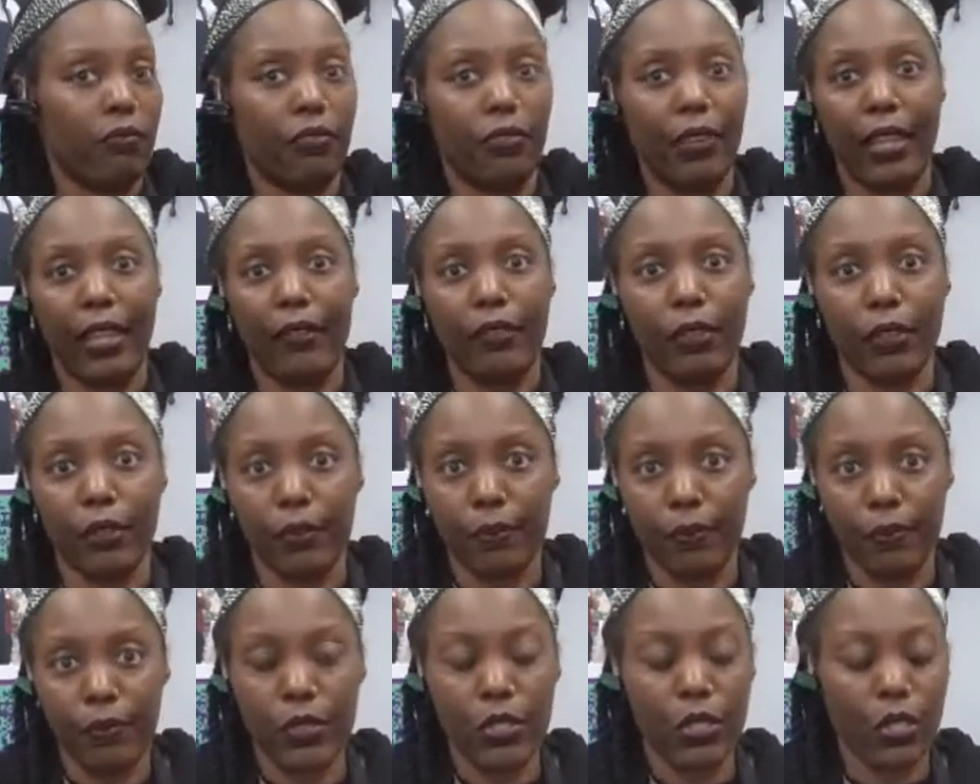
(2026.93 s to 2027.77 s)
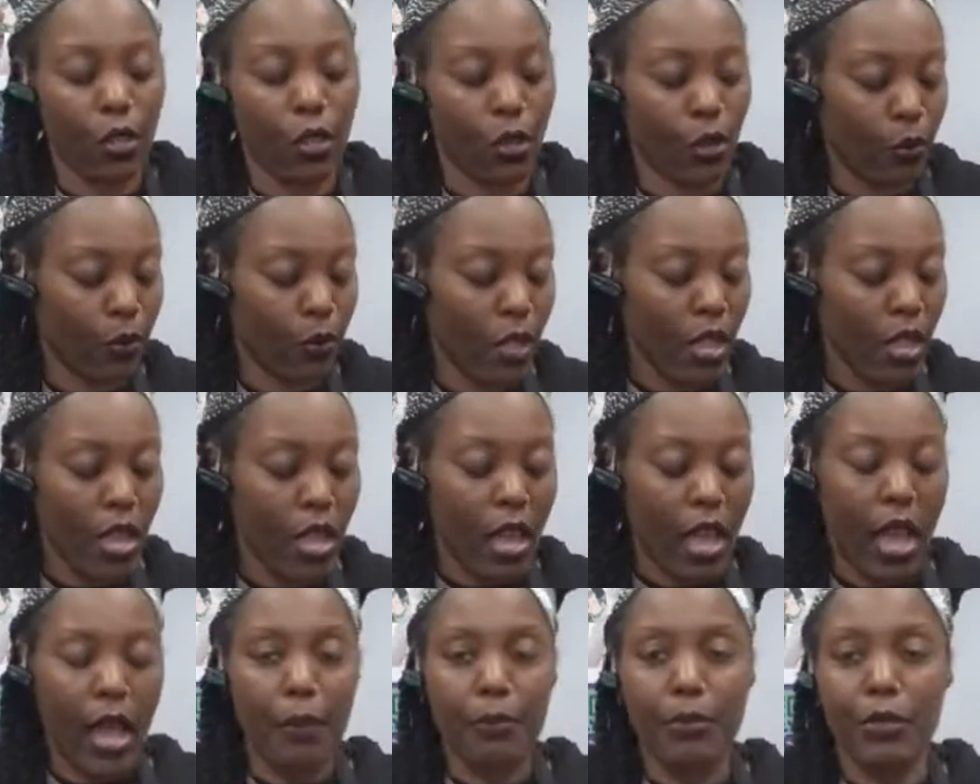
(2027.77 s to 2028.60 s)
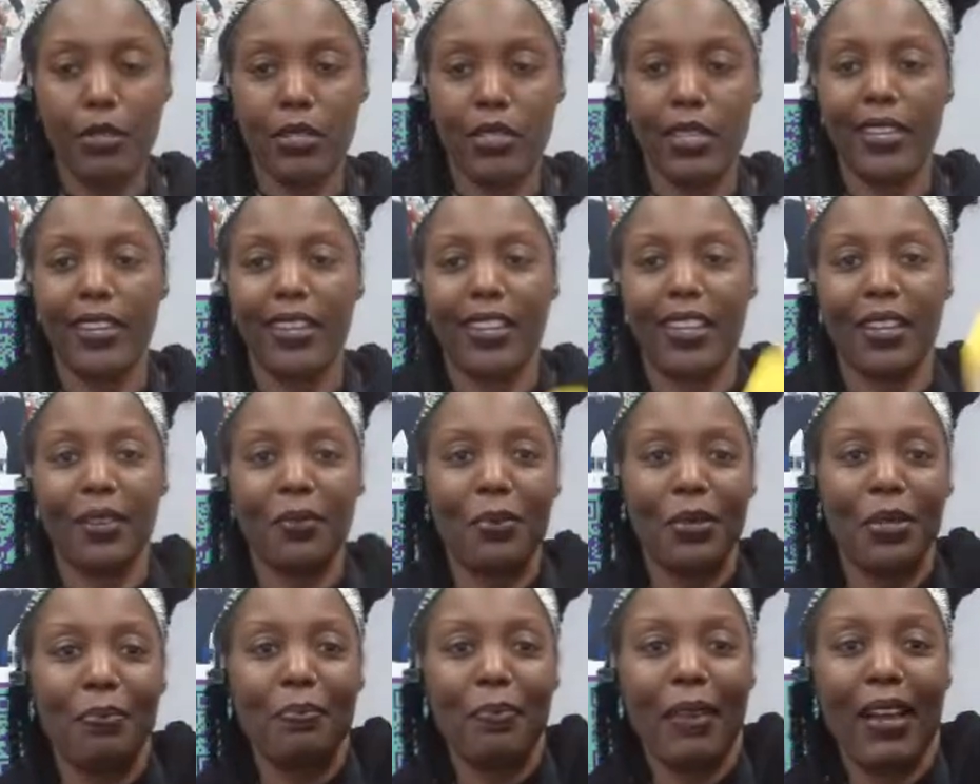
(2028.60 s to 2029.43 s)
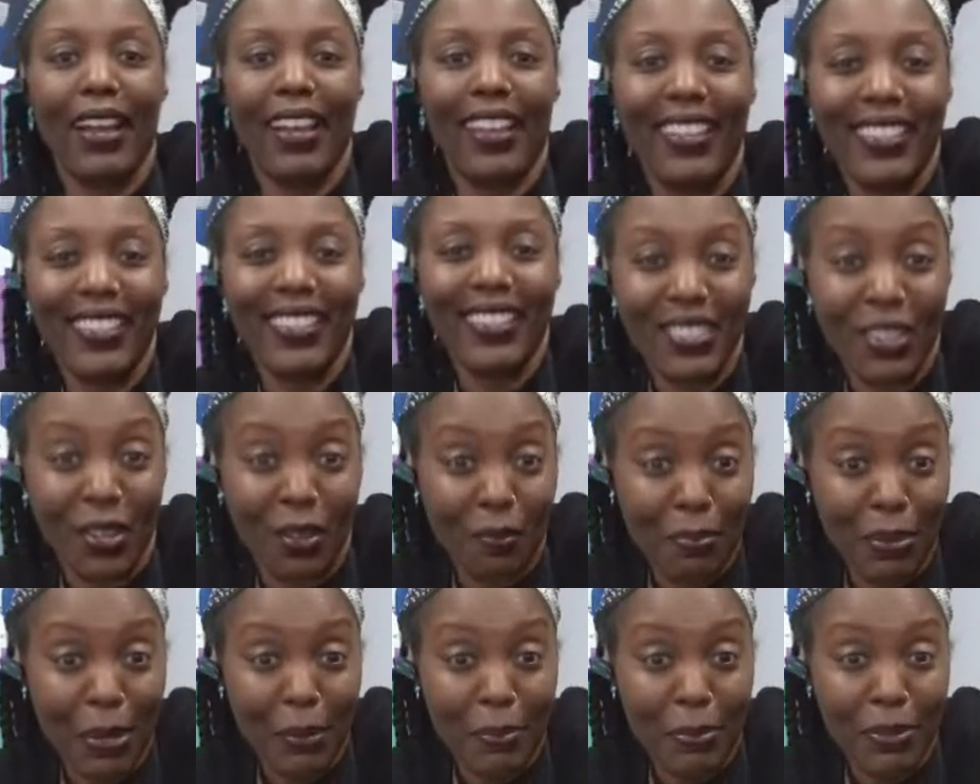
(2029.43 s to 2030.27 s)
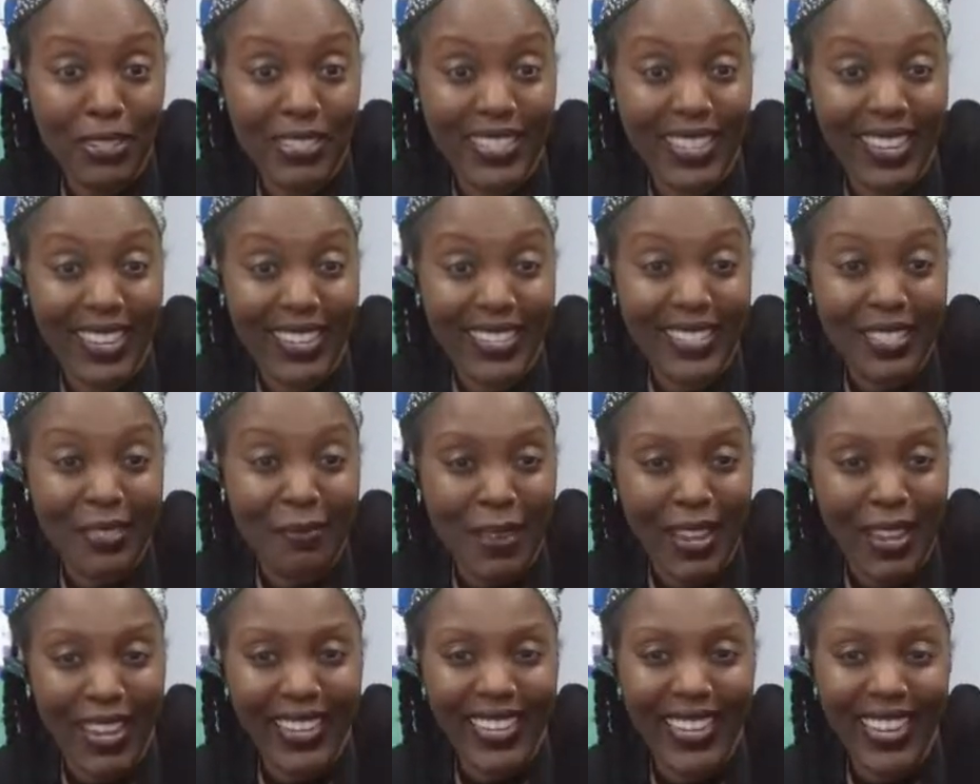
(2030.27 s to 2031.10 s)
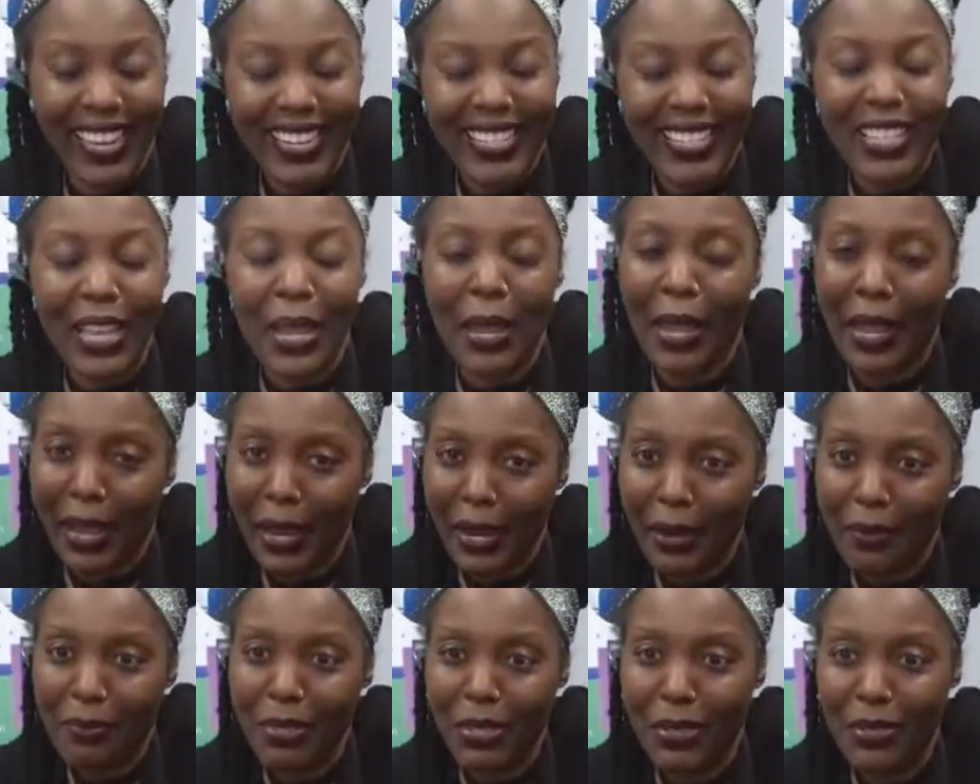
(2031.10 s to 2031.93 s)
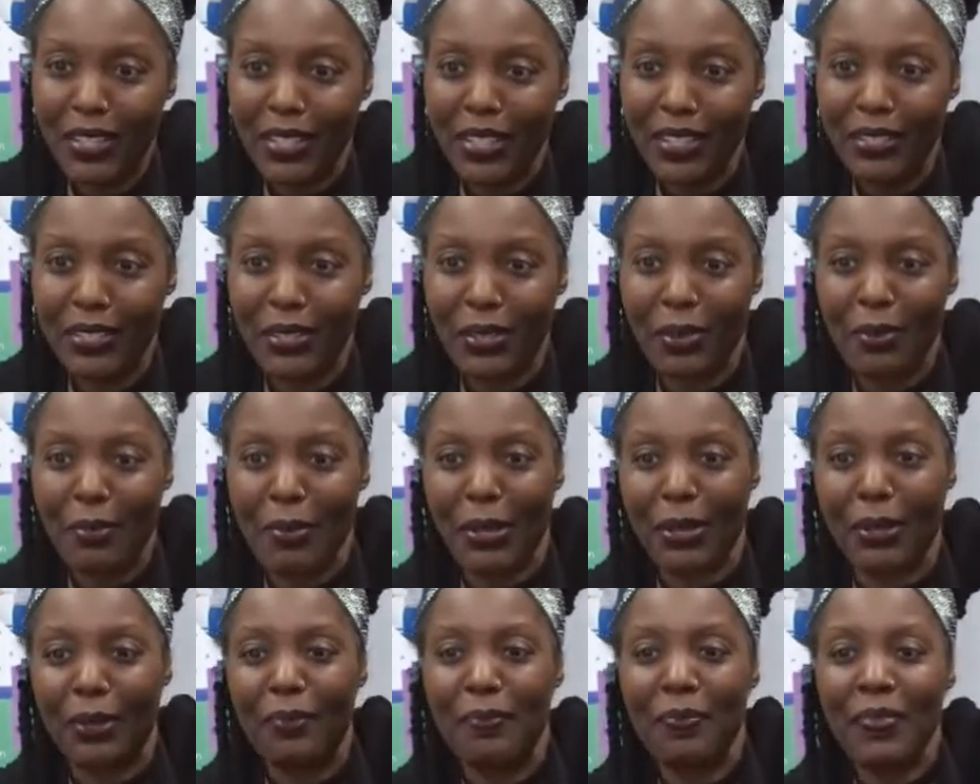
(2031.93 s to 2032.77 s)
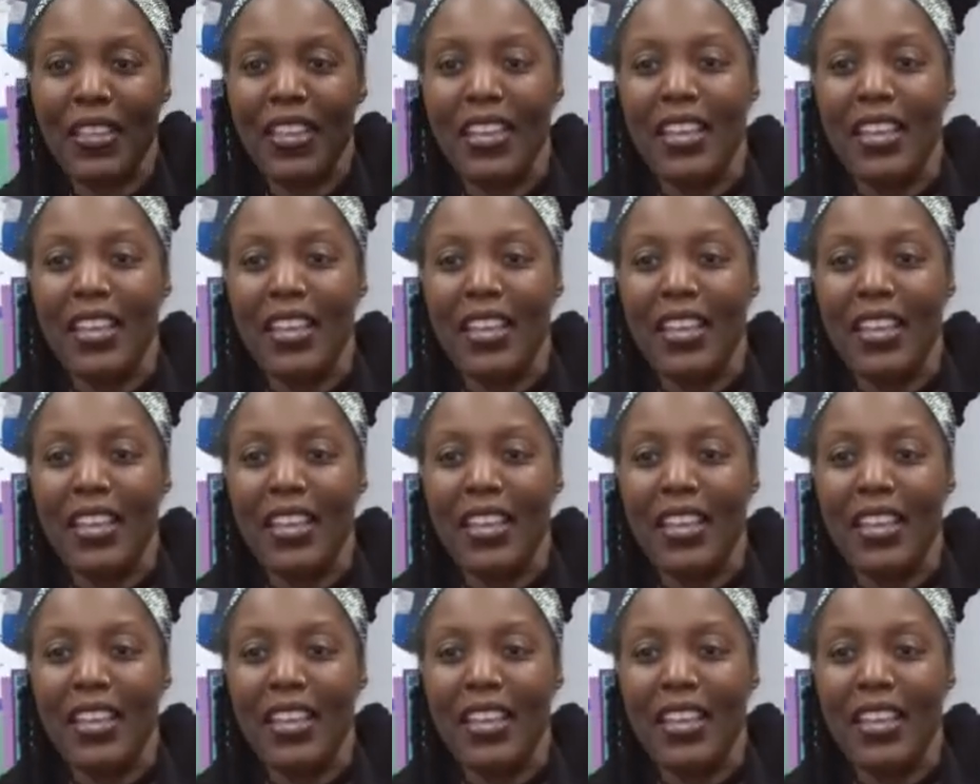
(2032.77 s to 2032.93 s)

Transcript: flavor. So I'm just hitting it with my salt and pepper to taste. In my case, I am using adobo.